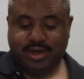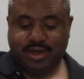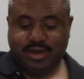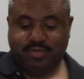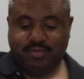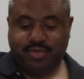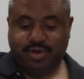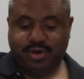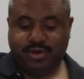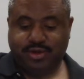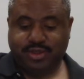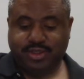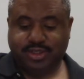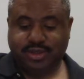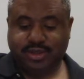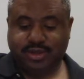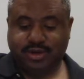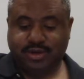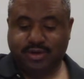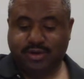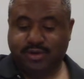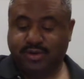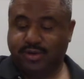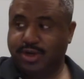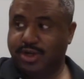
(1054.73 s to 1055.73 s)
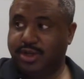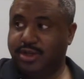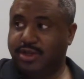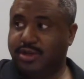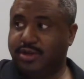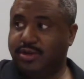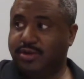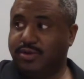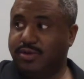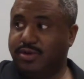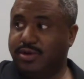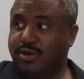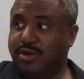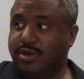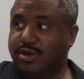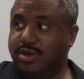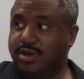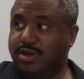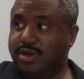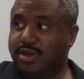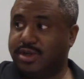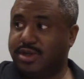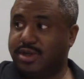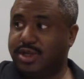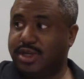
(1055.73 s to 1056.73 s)
appearance of the glory of the Lord,
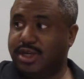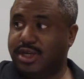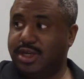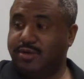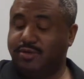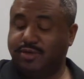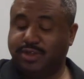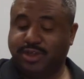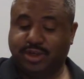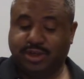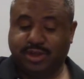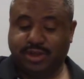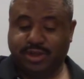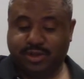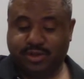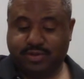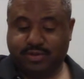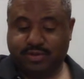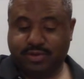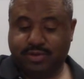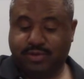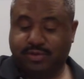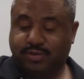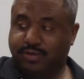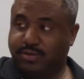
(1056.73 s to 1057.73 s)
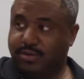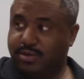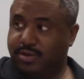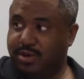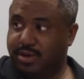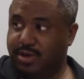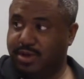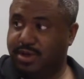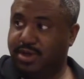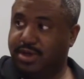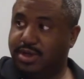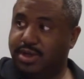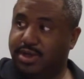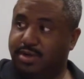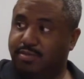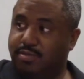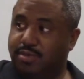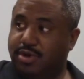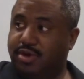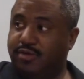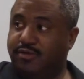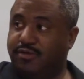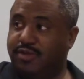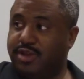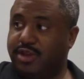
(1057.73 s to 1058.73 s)
and it was on the throne
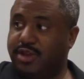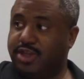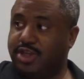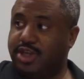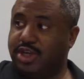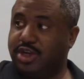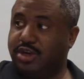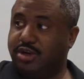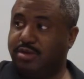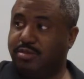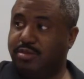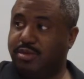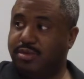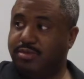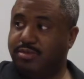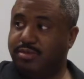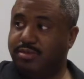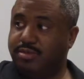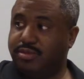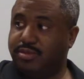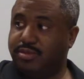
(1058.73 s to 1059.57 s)
above the cherubim.